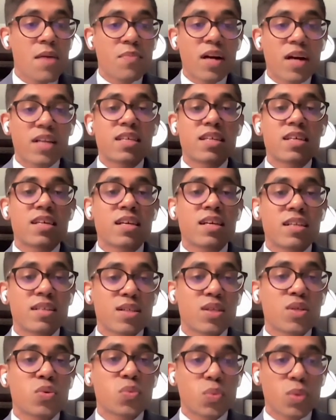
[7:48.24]
But here it
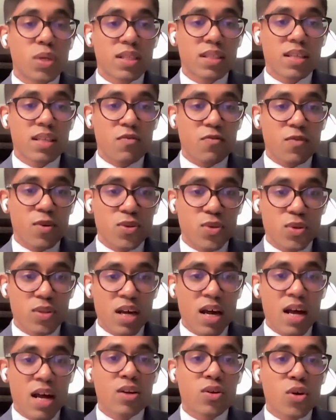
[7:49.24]
doesn't work that way. So
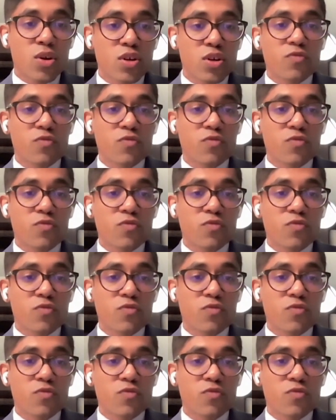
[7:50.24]
there are a lot